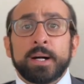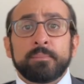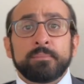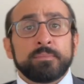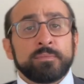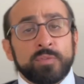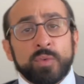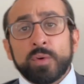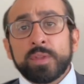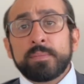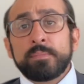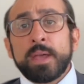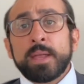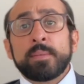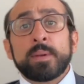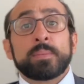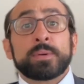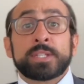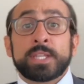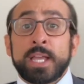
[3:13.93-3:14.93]
Fourth
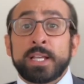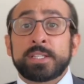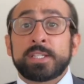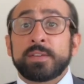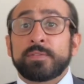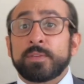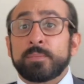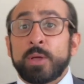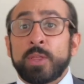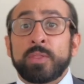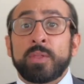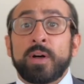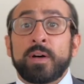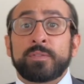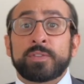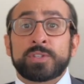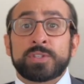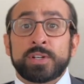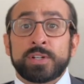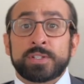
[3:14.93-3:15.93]
Amendment protects you from
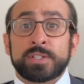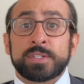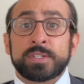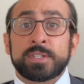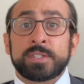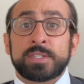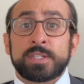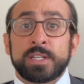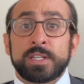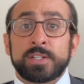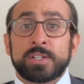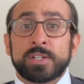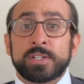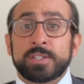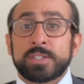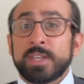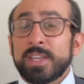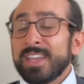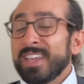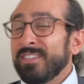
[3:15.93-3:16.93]
unlawful searches and
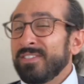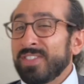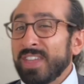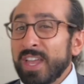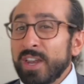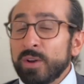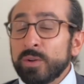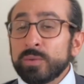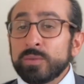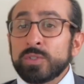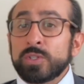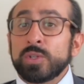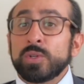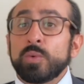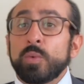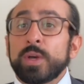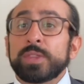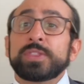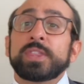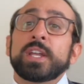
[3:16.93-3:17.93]
seizures. If they don't do
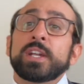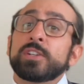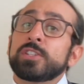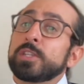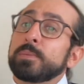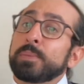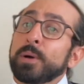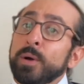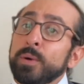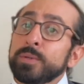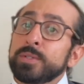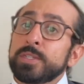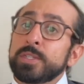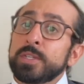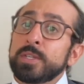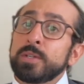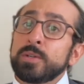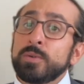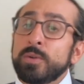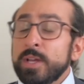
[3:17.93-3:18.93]
what they're supposed
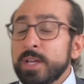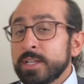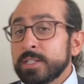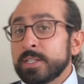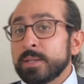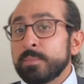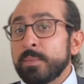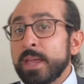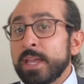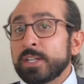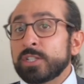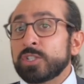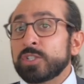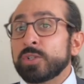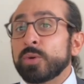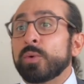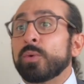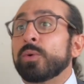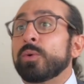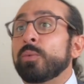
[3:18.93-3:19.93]
to make
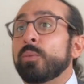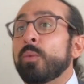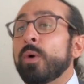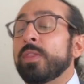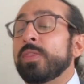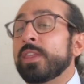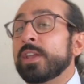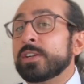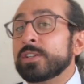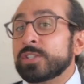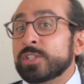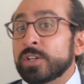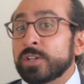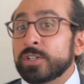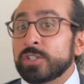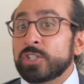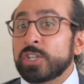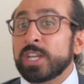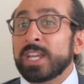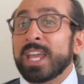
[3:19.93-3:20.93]
sure when they're
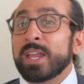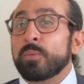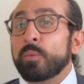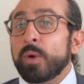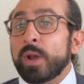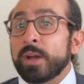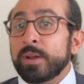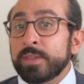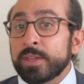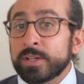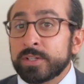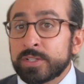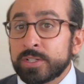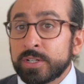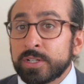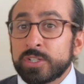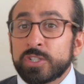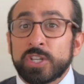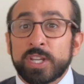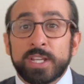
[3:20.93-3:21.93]
searching and where they're
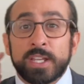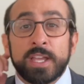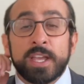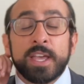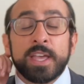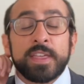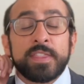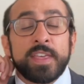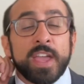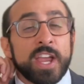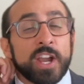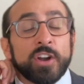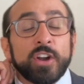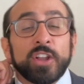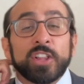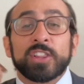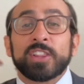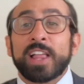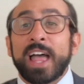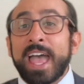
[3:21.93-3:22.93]
searching, they are
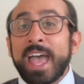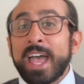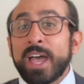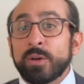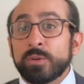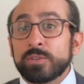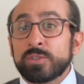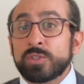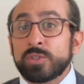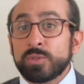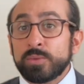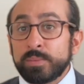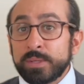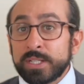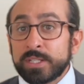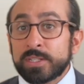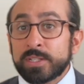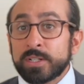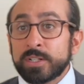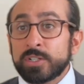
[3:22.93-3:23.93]
allowed to be
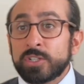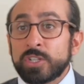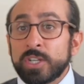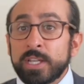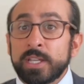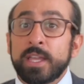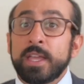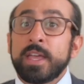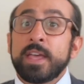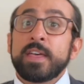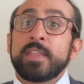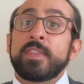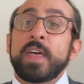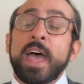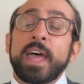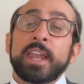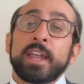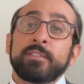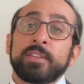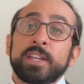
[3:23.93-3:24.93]
searching,
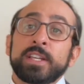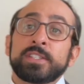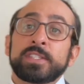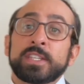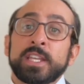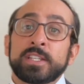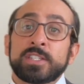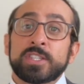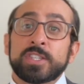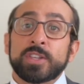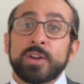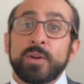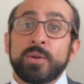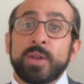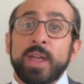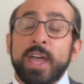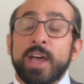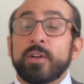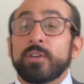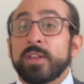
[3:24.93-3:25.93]
that evidence gets thrown
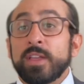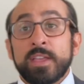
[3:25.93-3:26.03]
out.